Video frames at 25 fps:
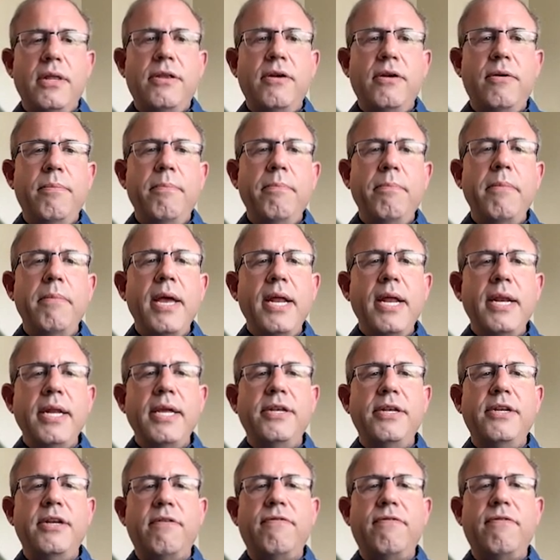there are many
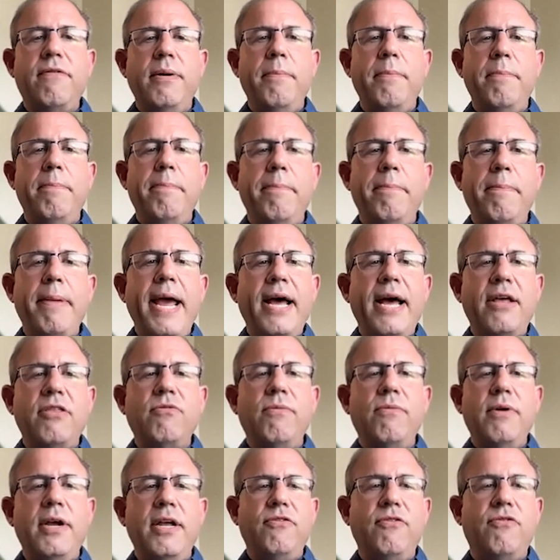different
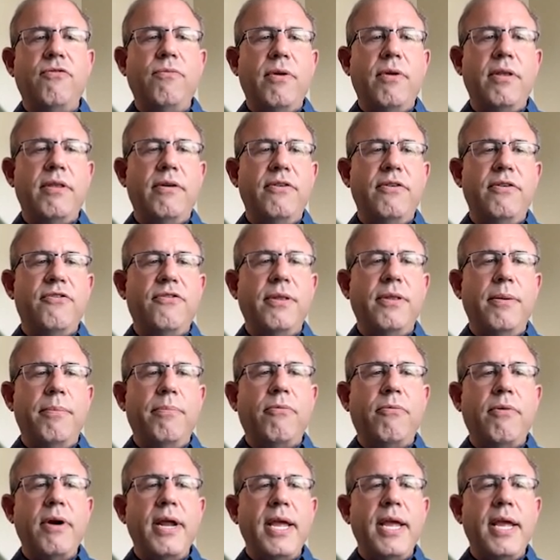pathways, whether it's the
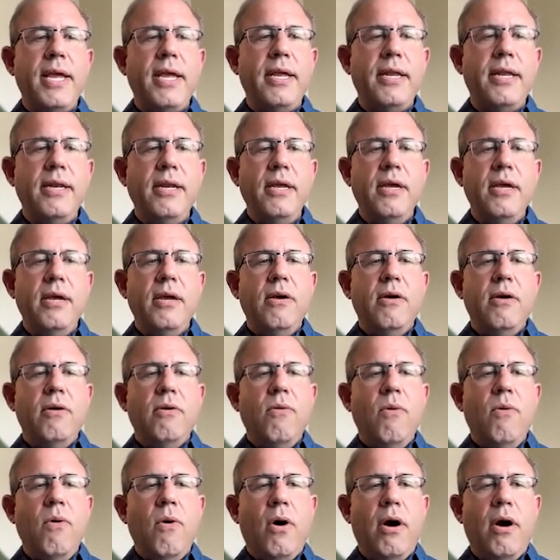brain
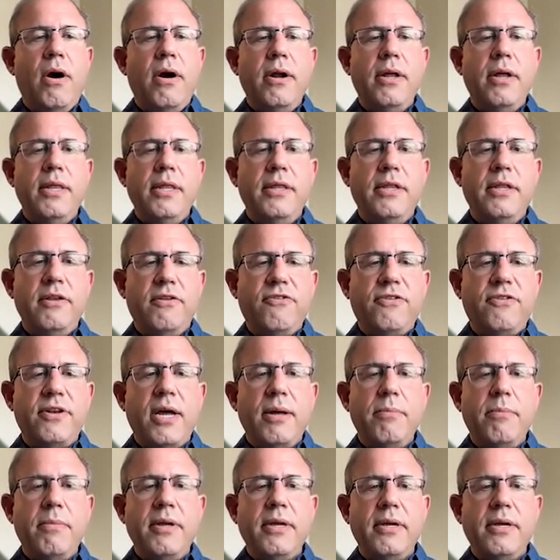or the
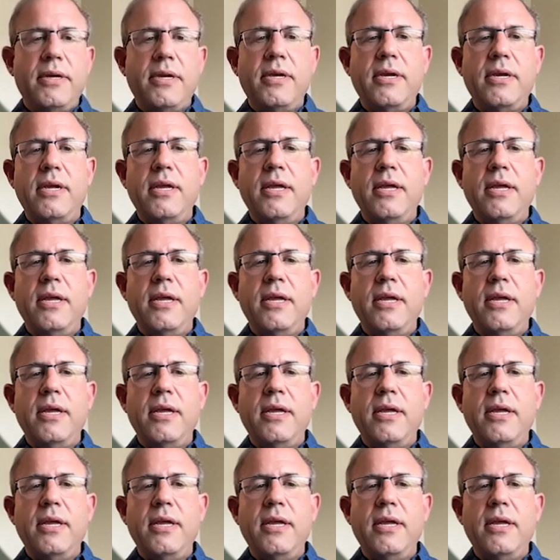stomach.